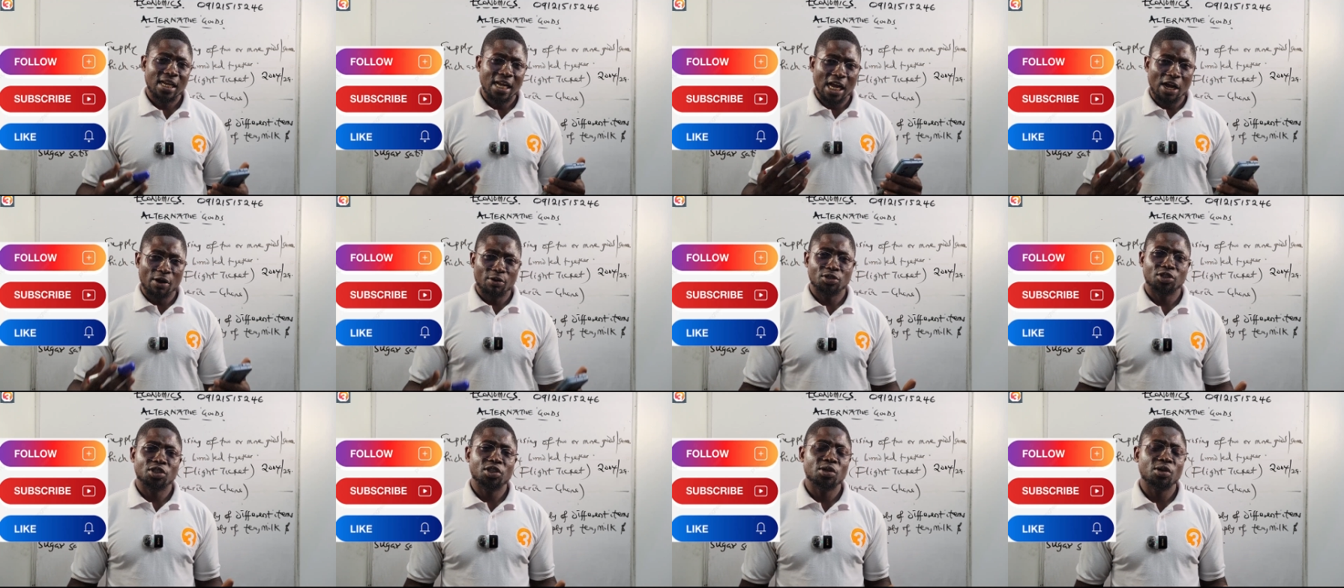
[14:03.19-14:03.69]

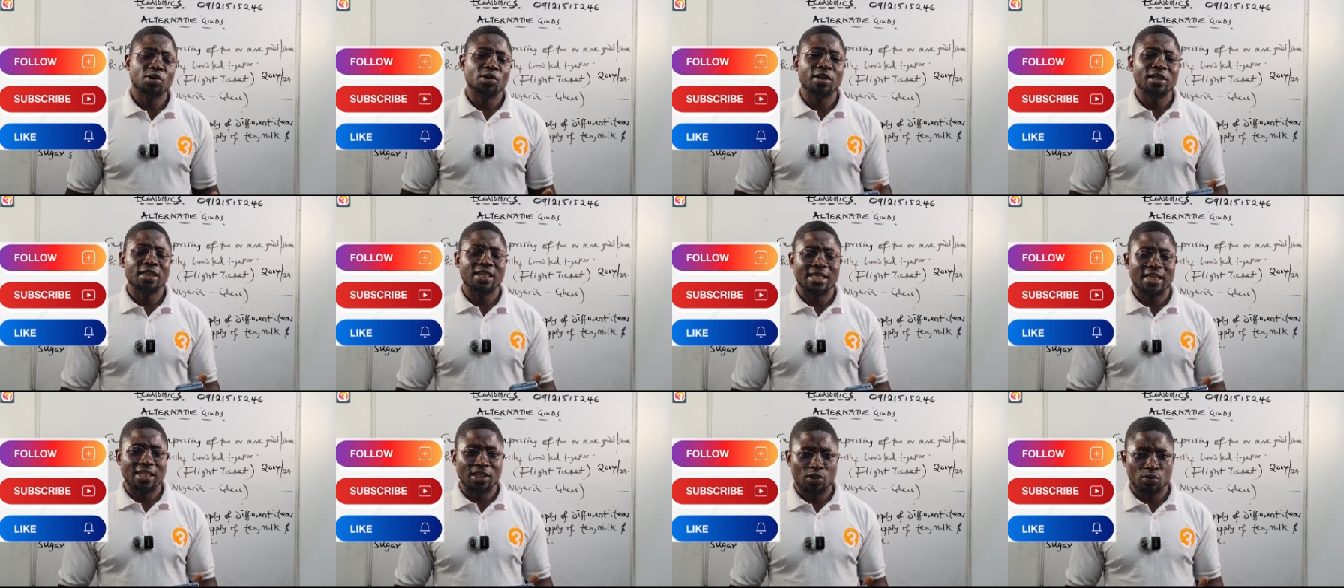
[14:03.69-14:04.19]
I'll see you in
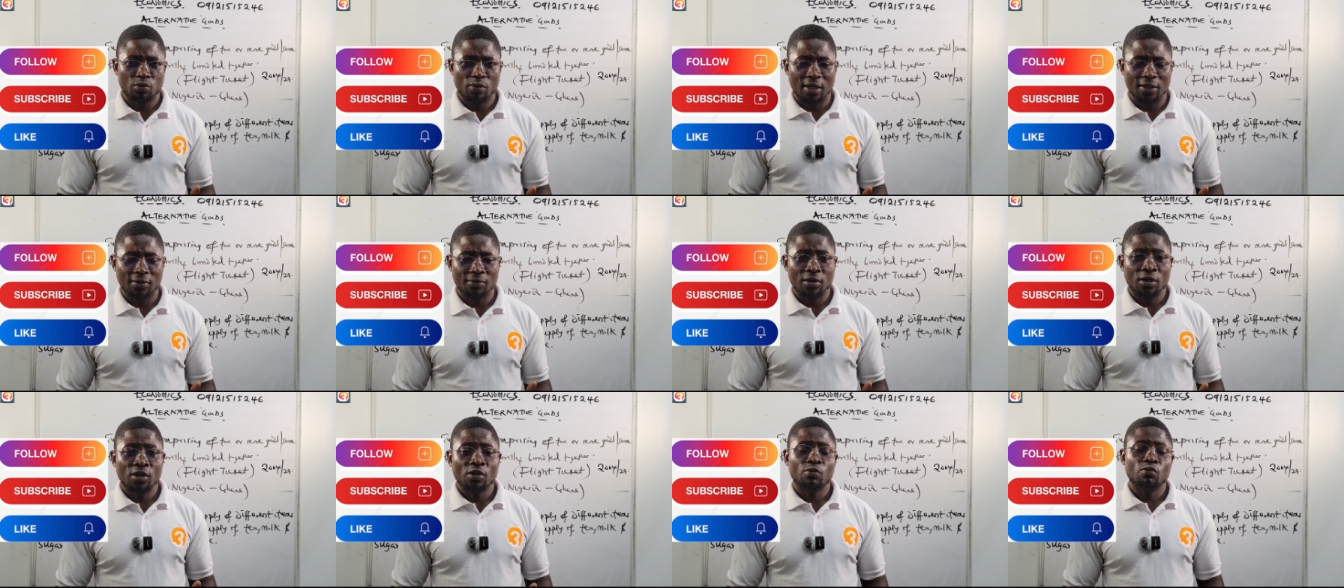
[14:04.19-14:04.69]
the next
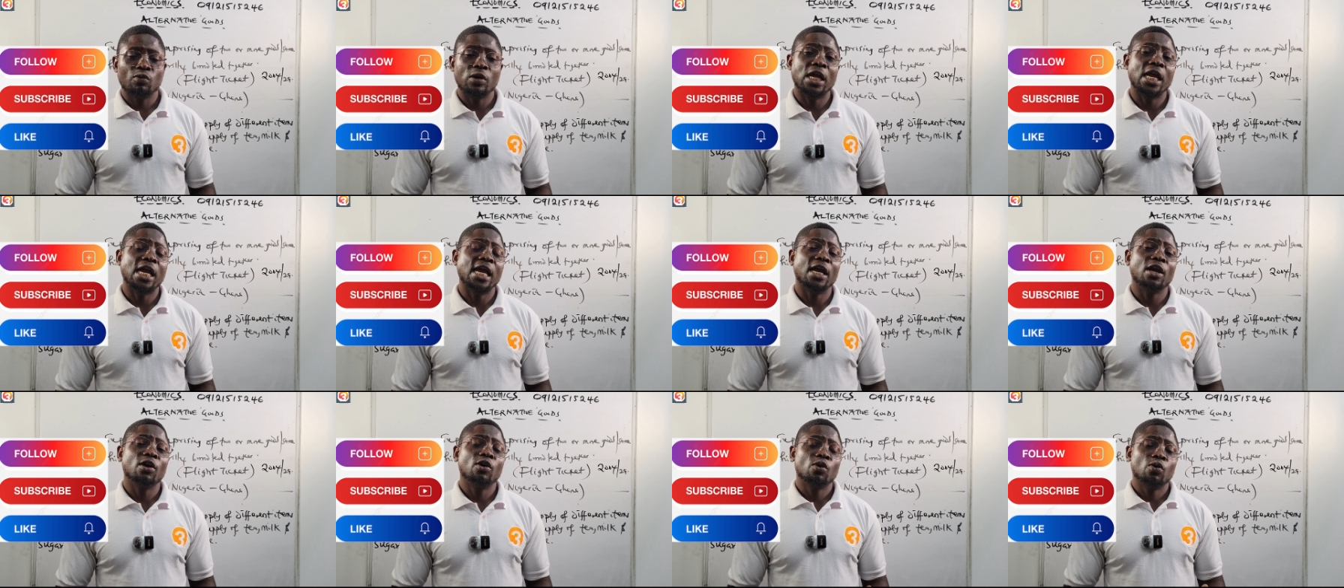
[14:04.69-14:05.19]
one
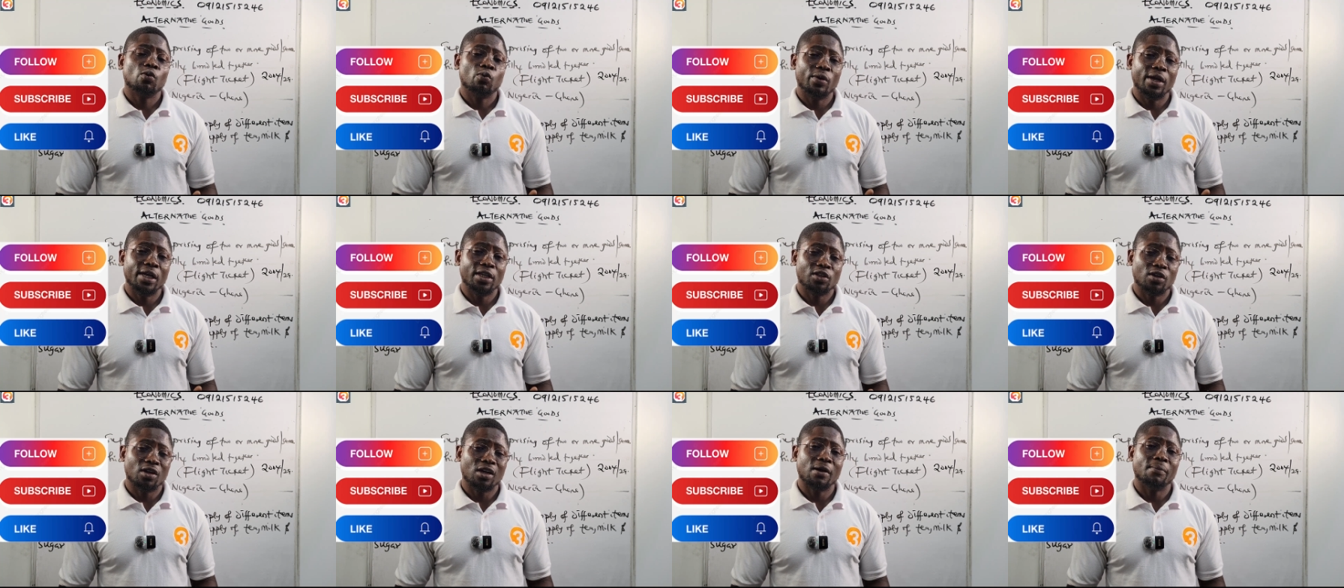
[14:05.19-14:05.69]
where
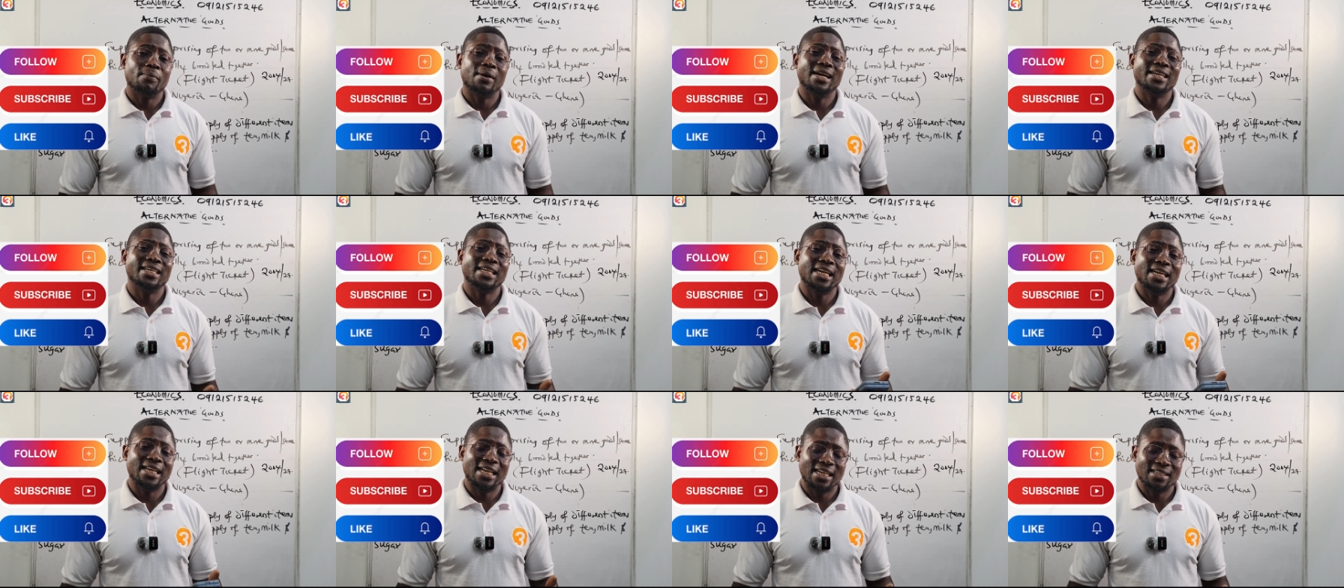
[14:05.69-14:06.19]
we talk
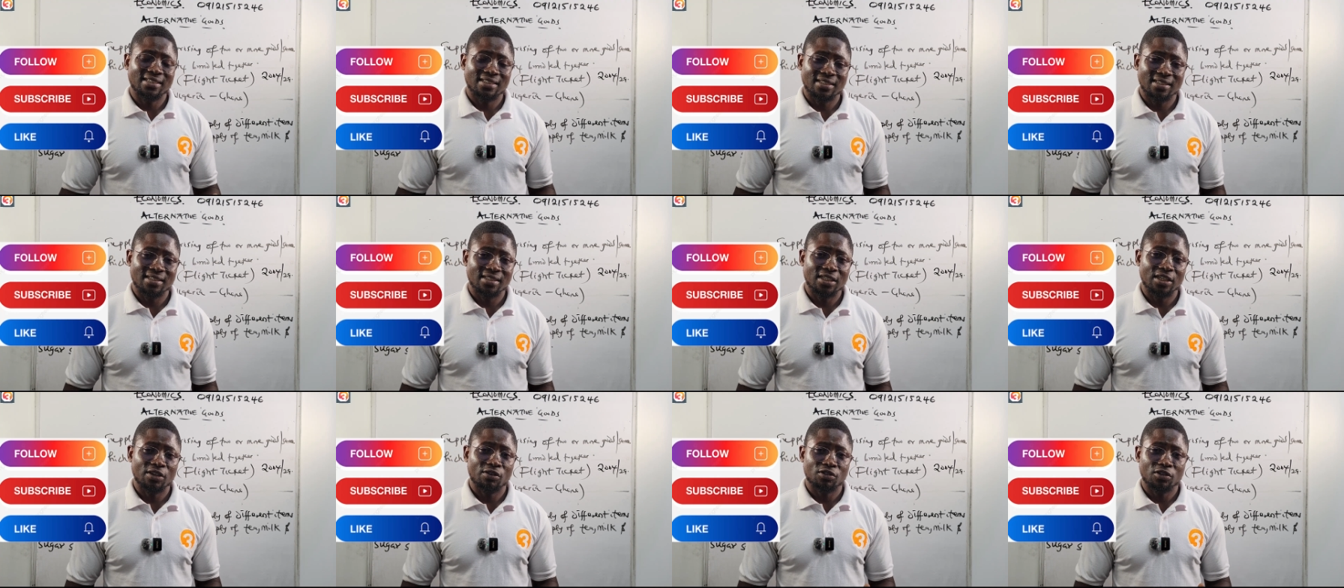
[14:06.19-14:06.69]
about the
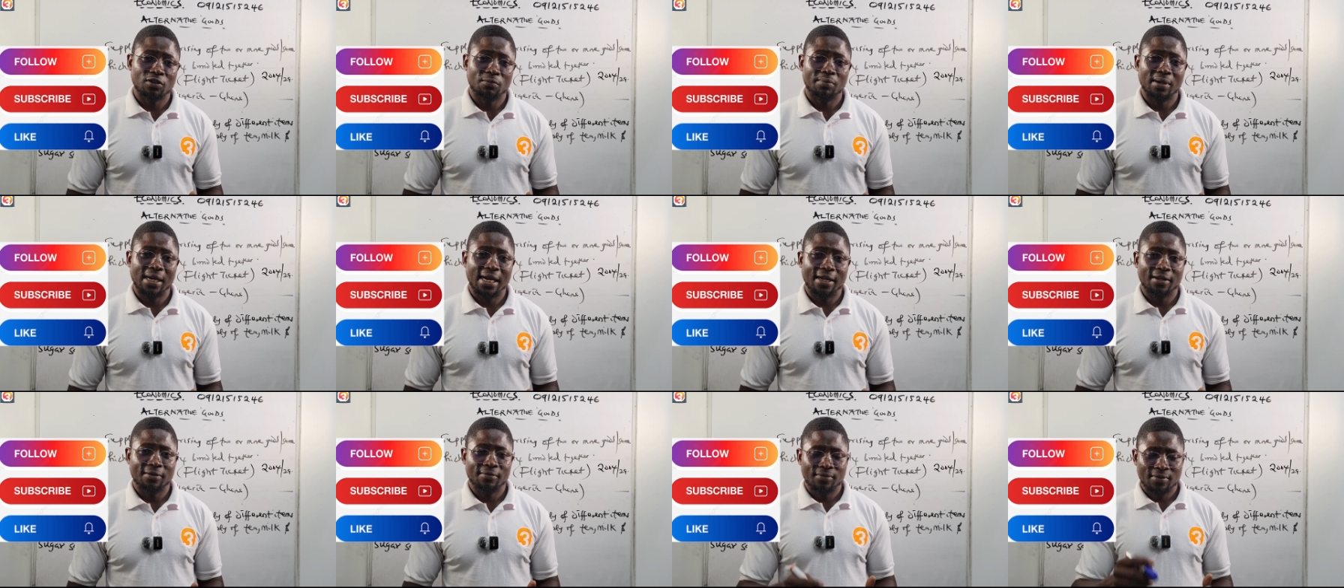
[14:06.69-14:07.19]
elasticity of
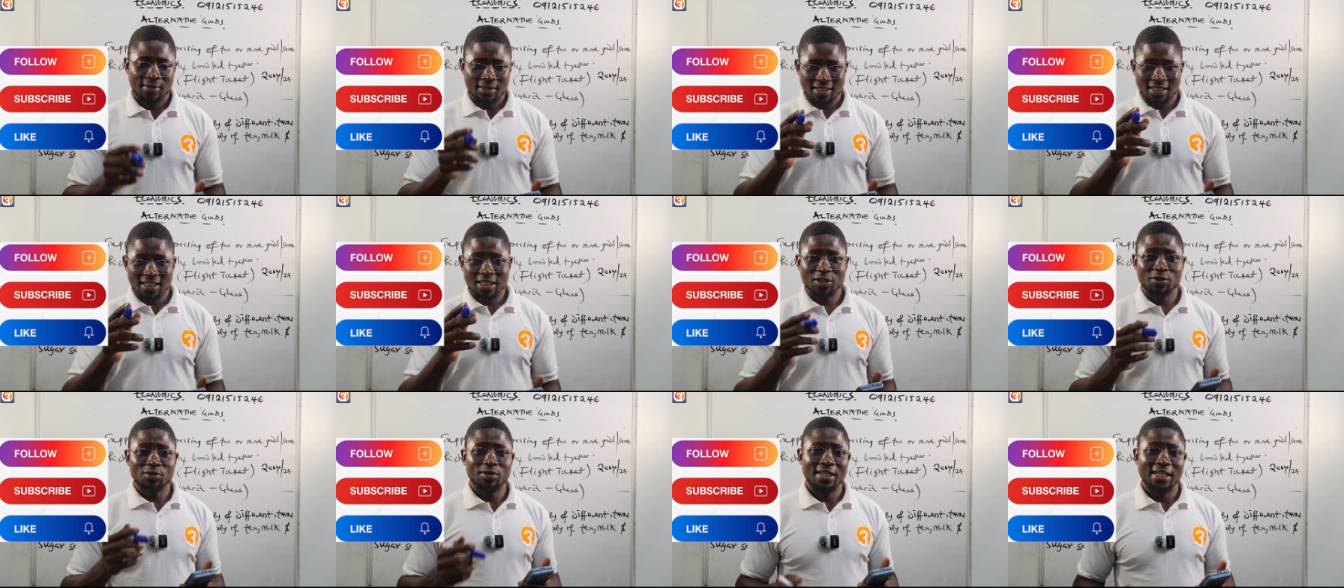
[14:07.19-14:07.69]
supply. See you